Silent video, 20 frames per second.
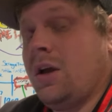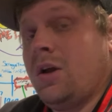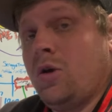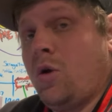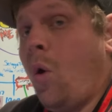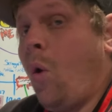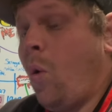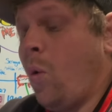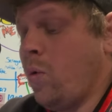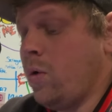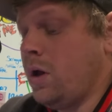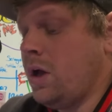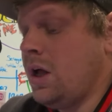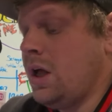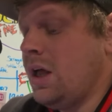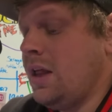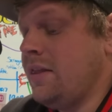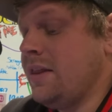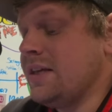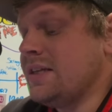Gold,
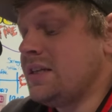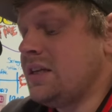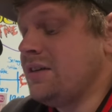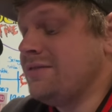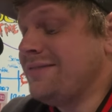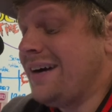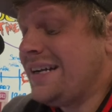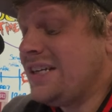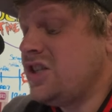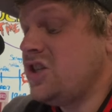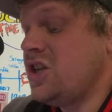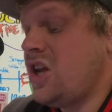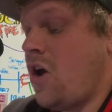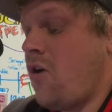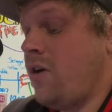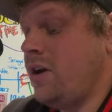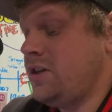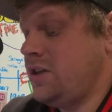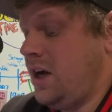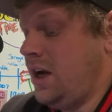this
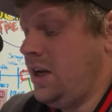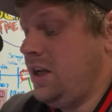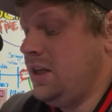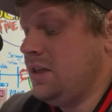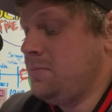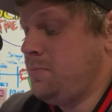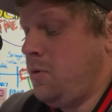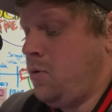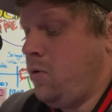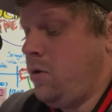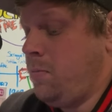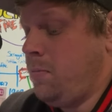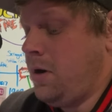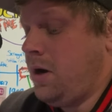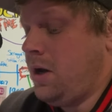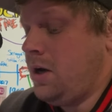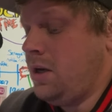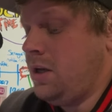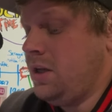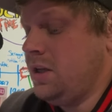legendary Chinese
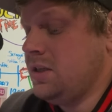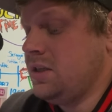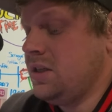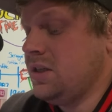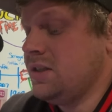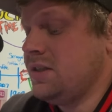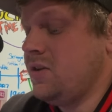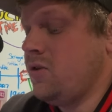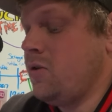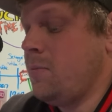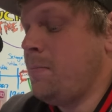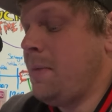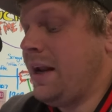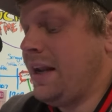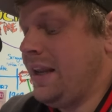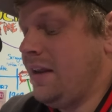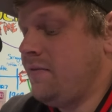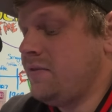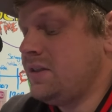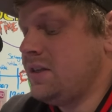Pokemon, is considered
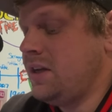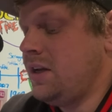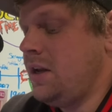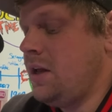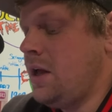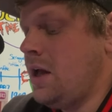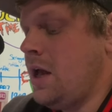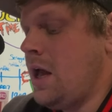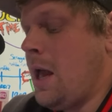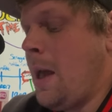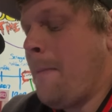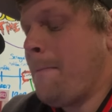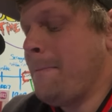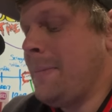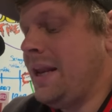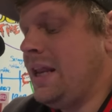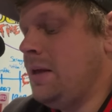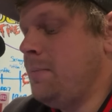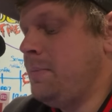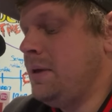magnificent.
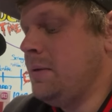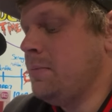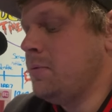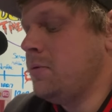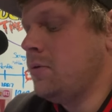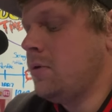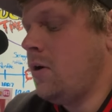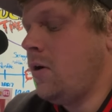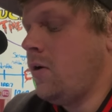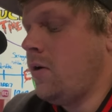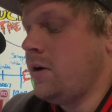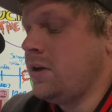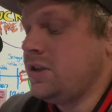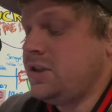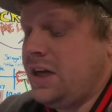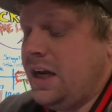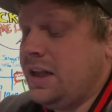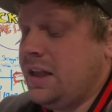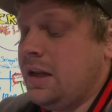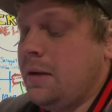Many people are
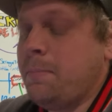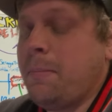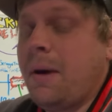enchanted